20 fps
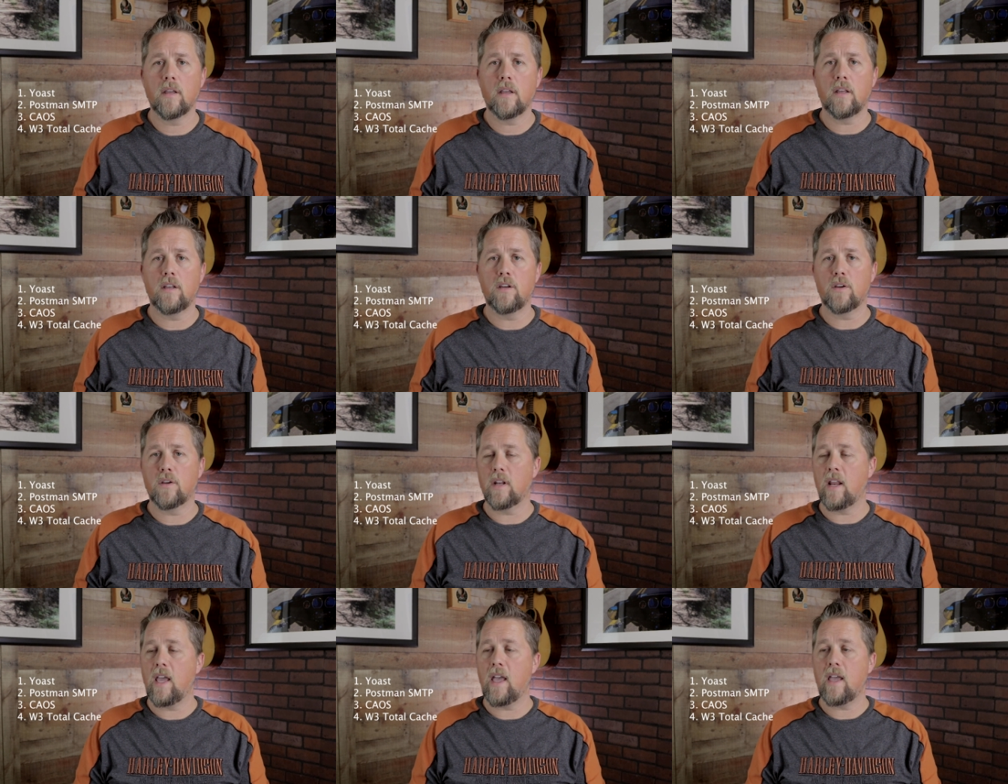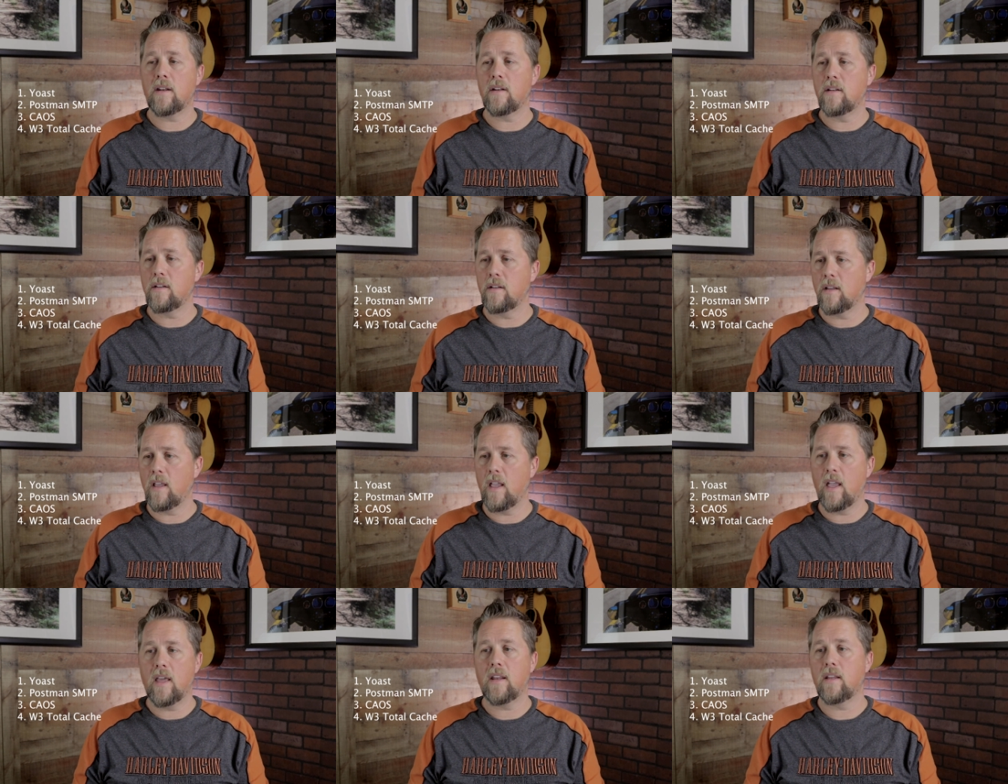you can
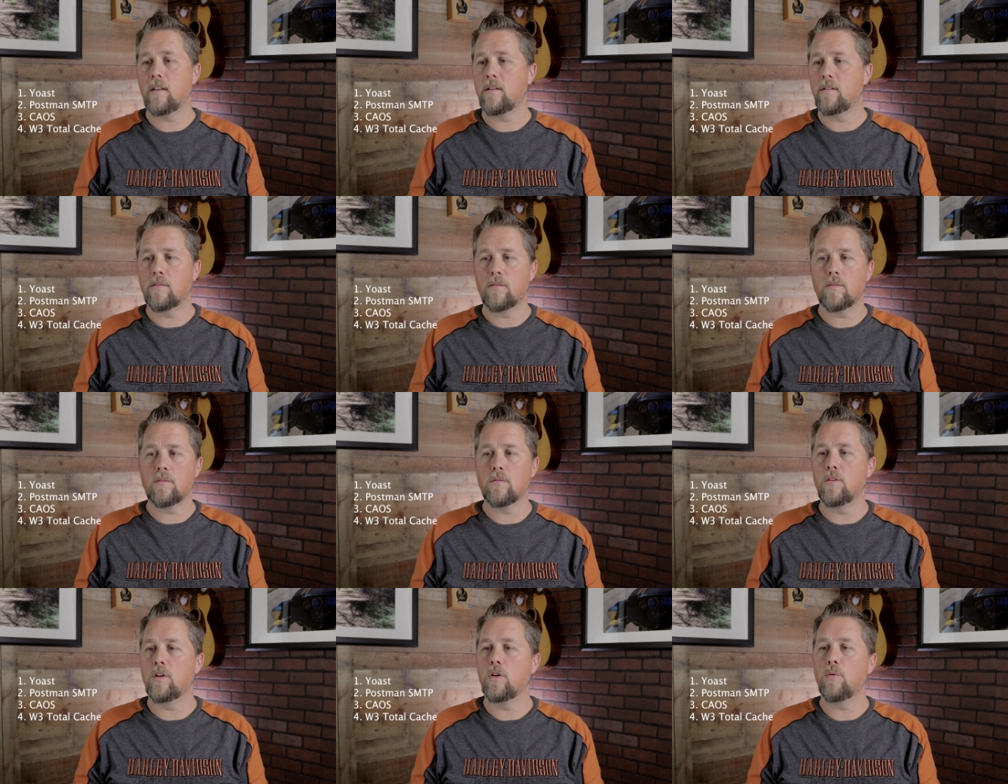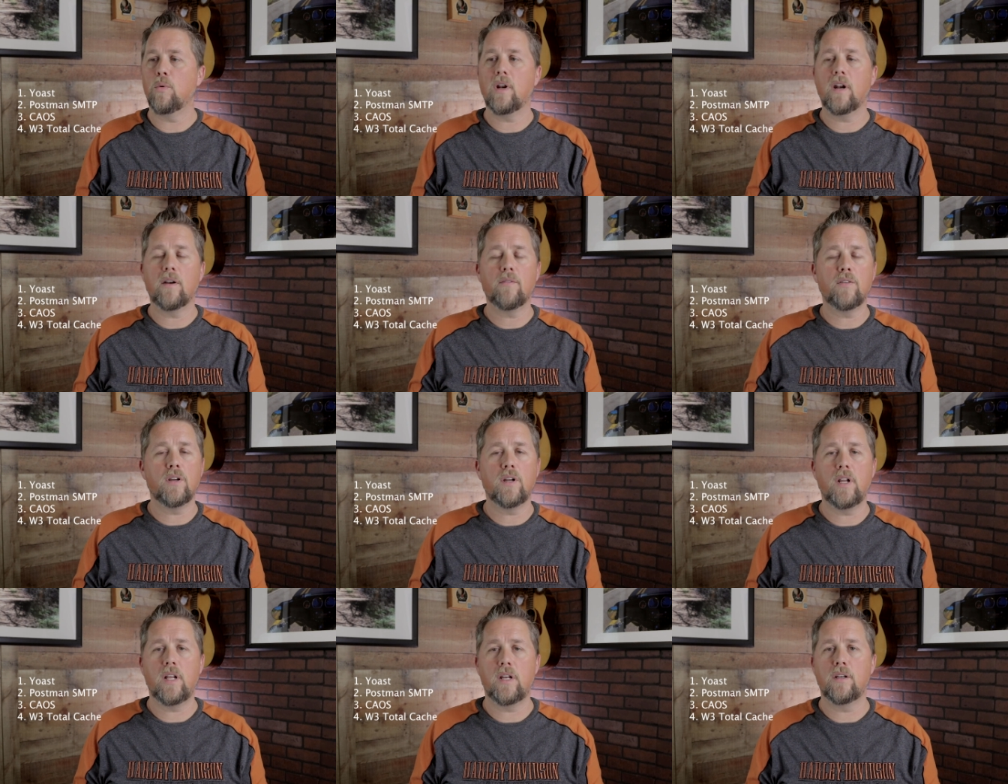add edit do whatever
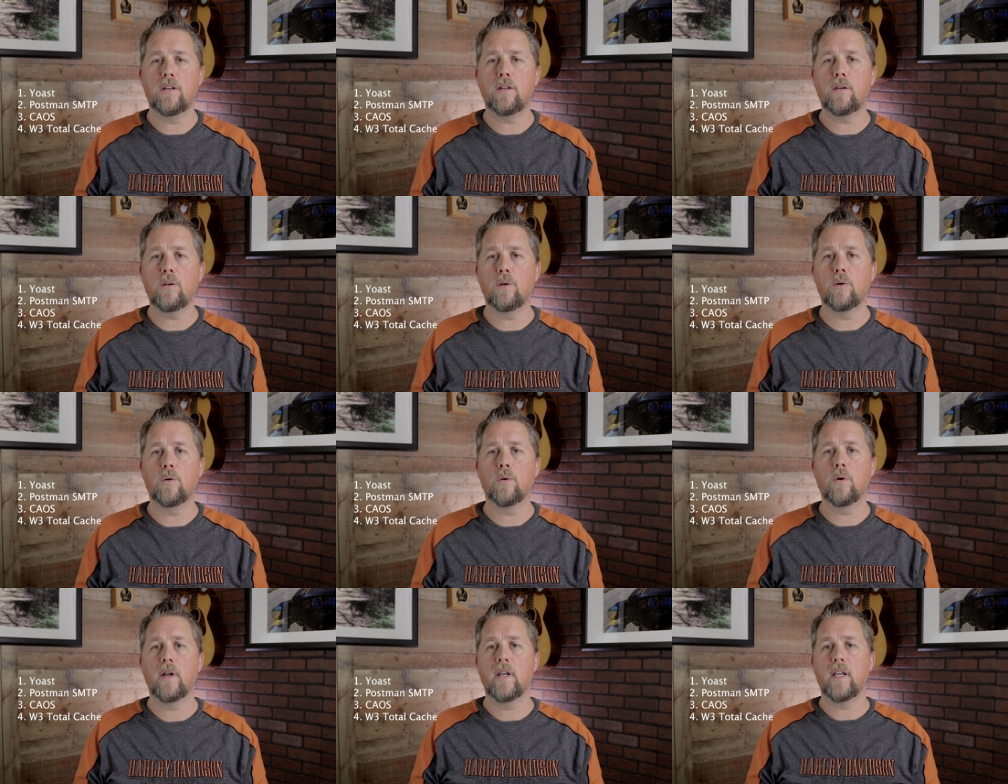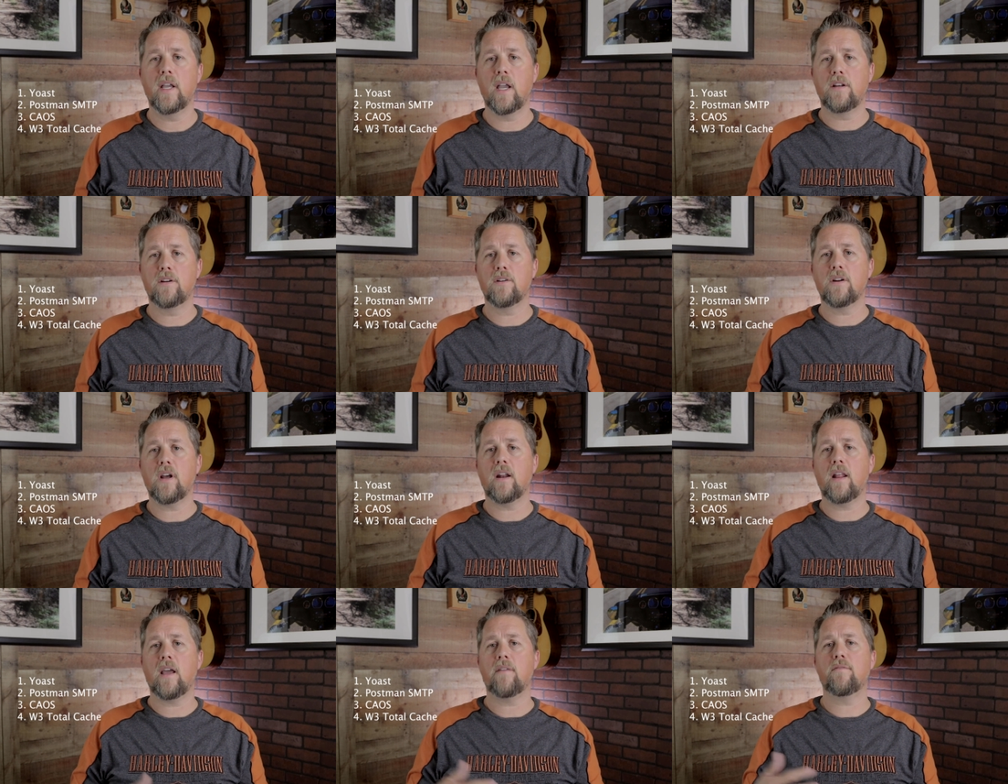you need to do, and you're
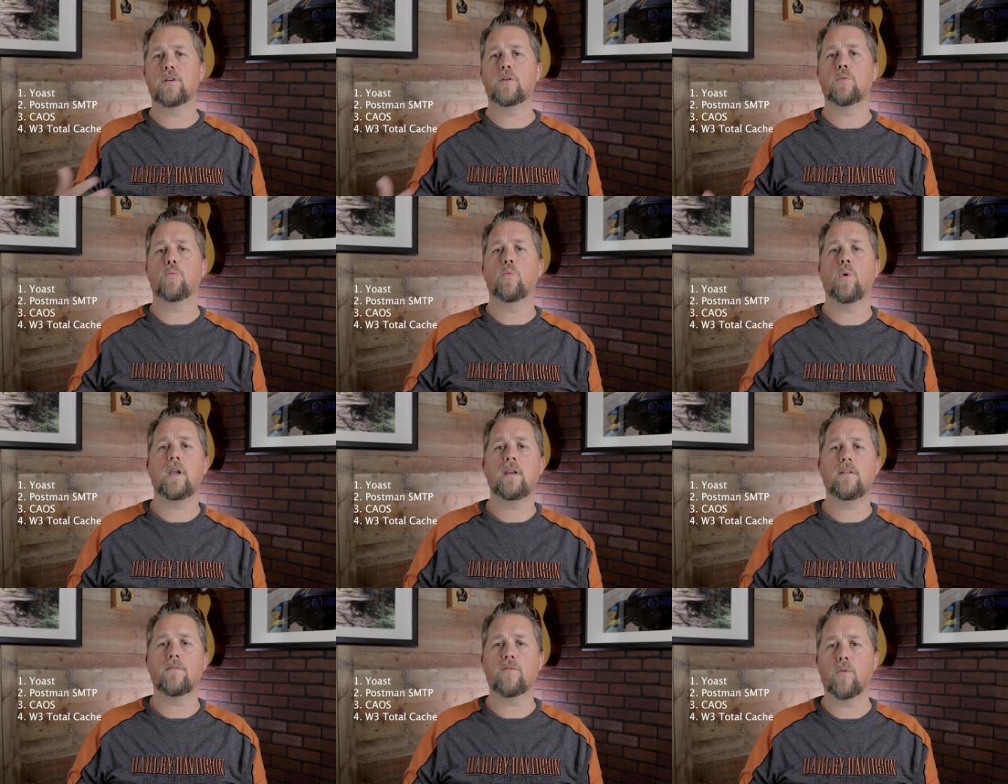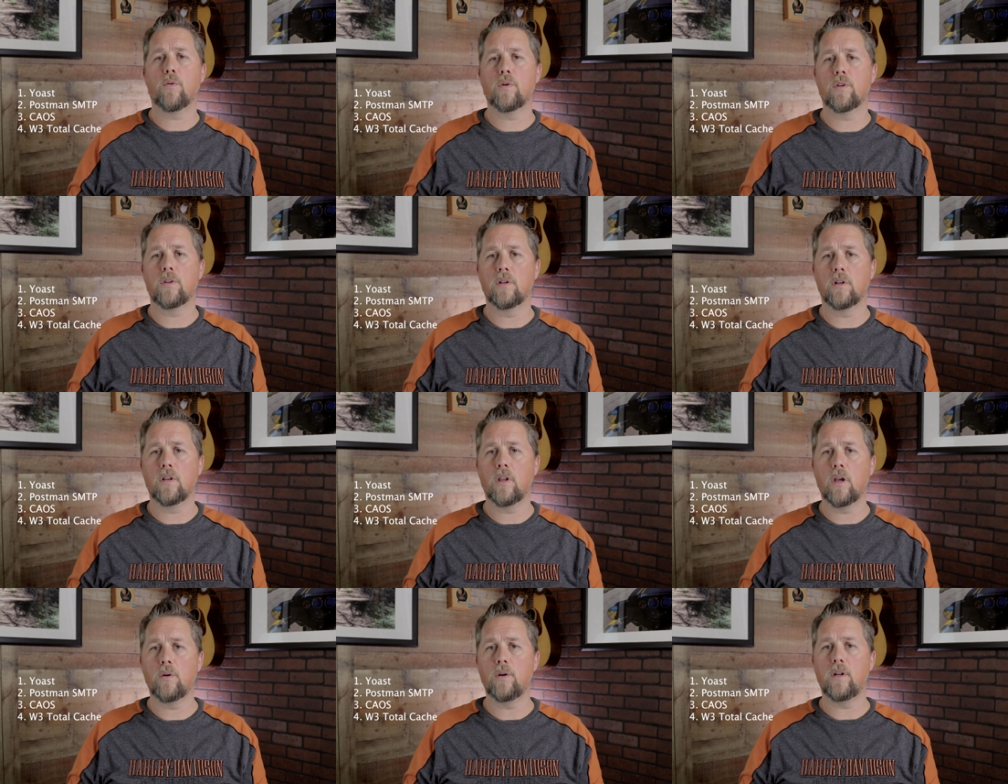not having to wait for the
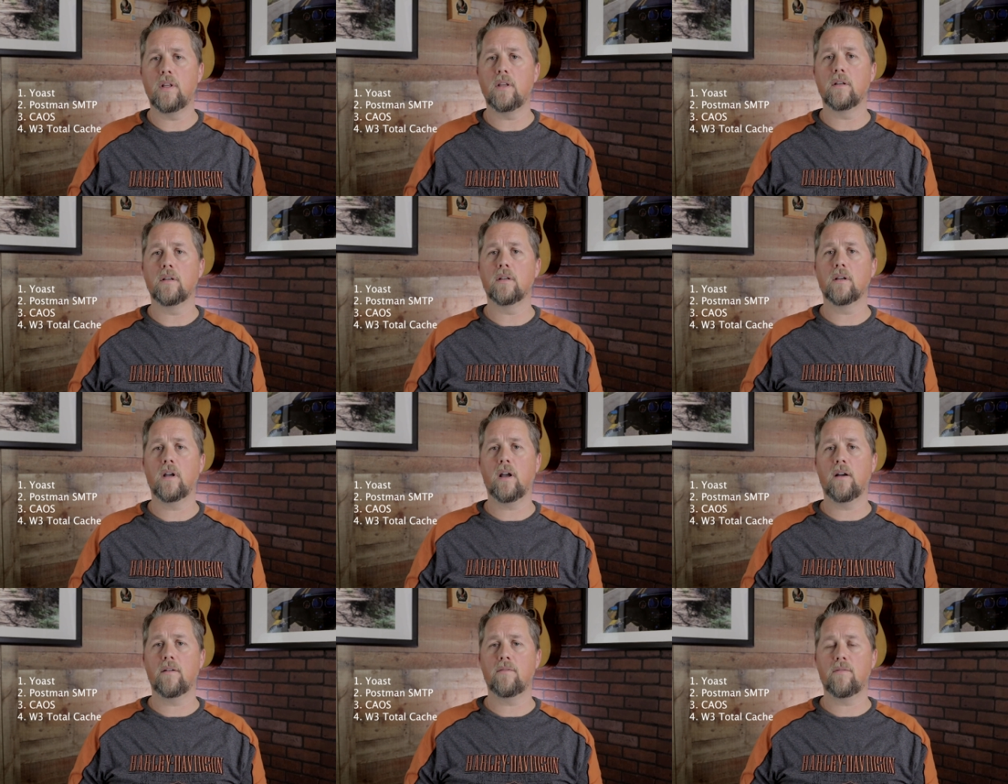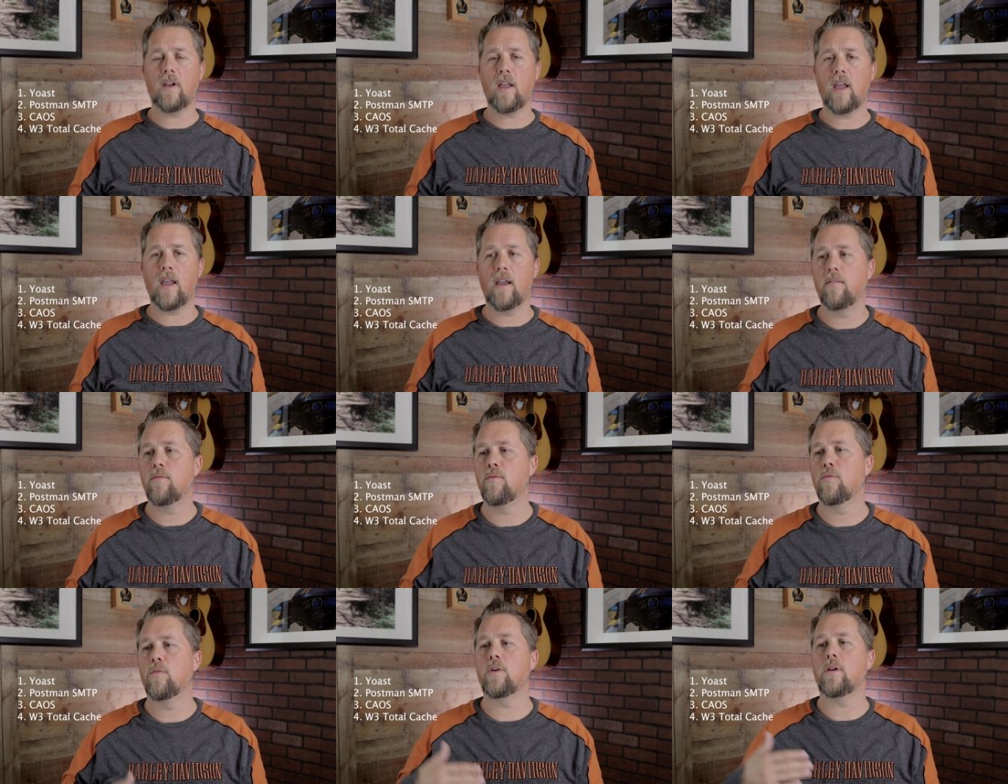loading of
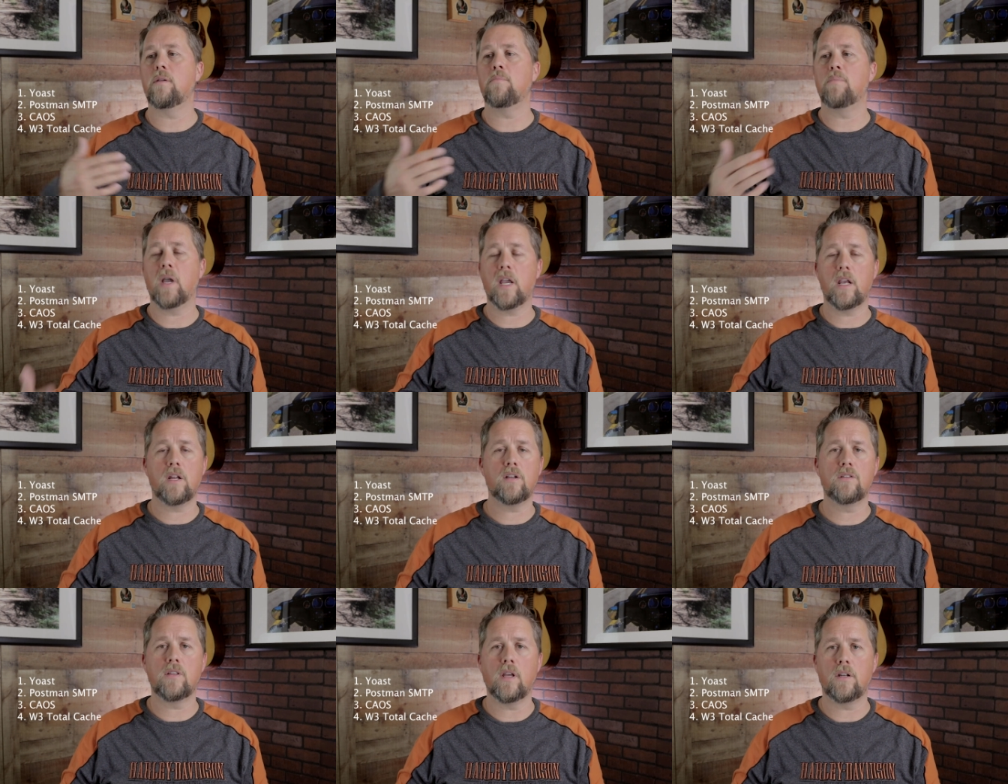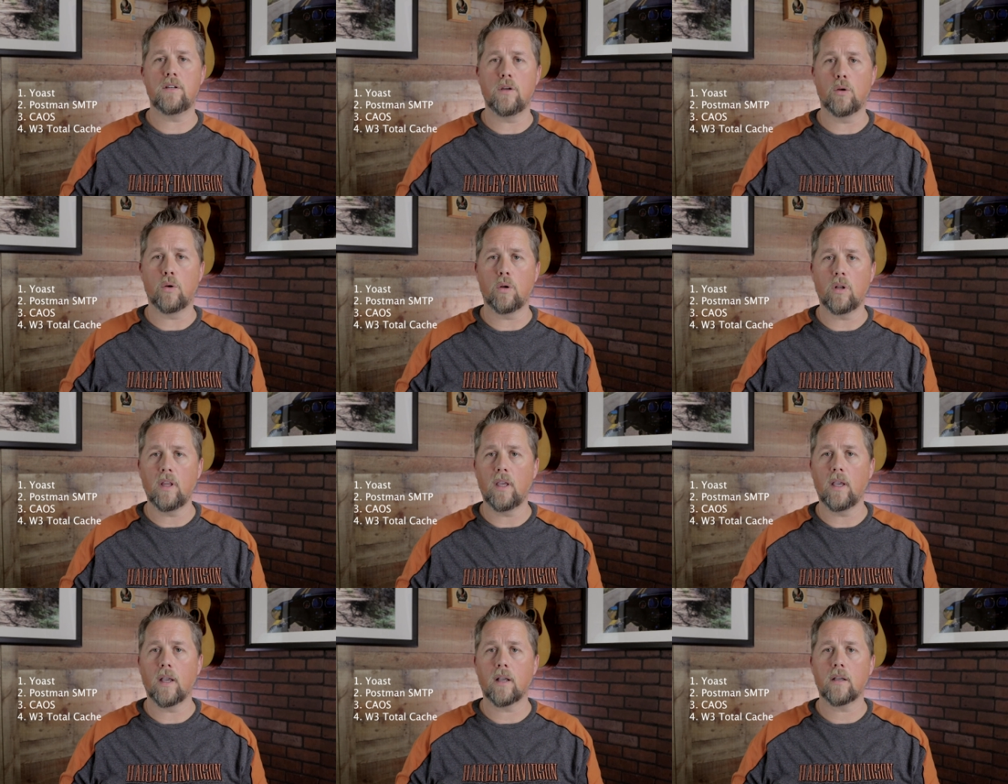every page that you
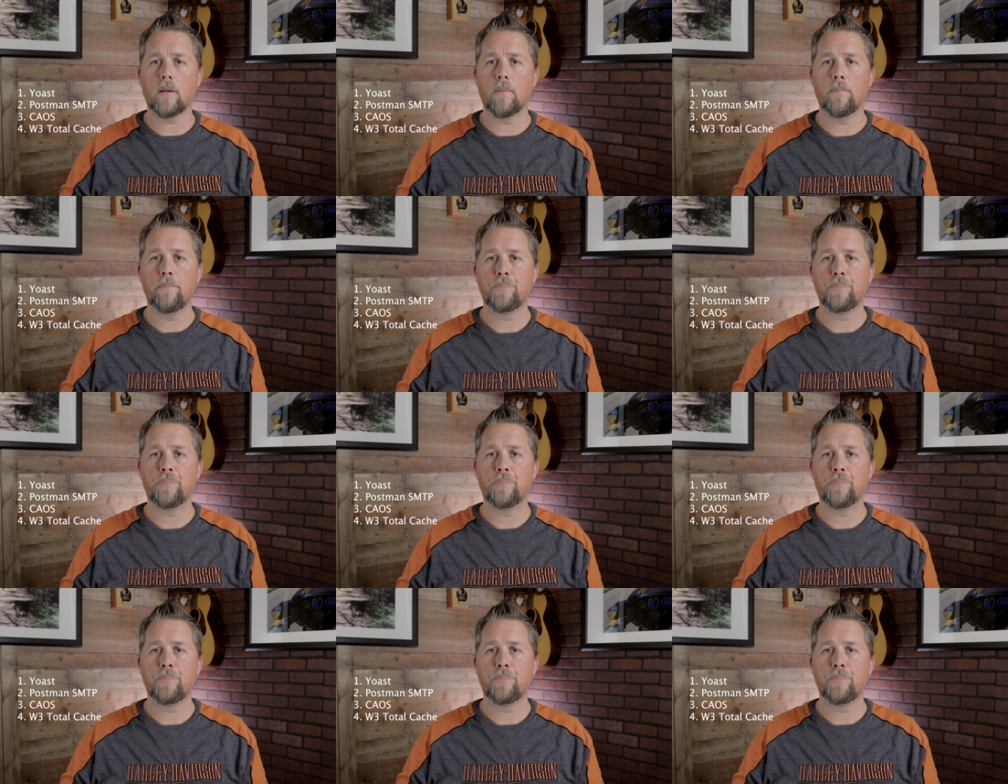click.